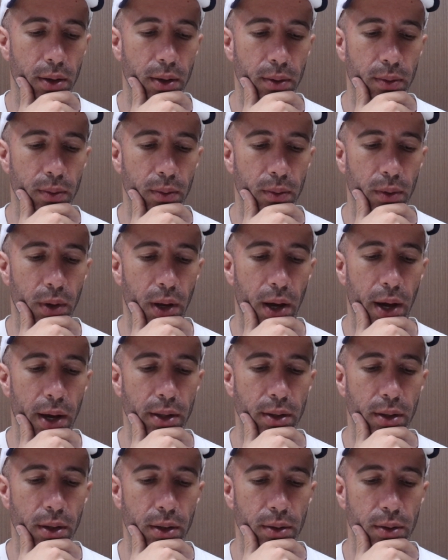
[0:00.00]

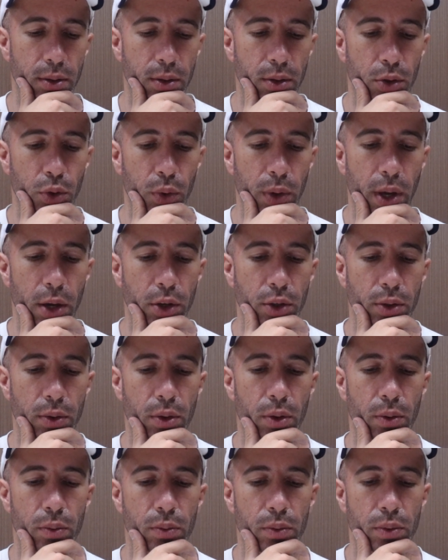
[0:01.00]
enlightened education
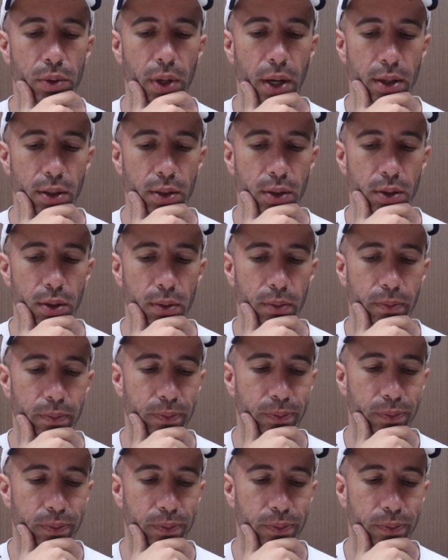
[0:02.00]
context.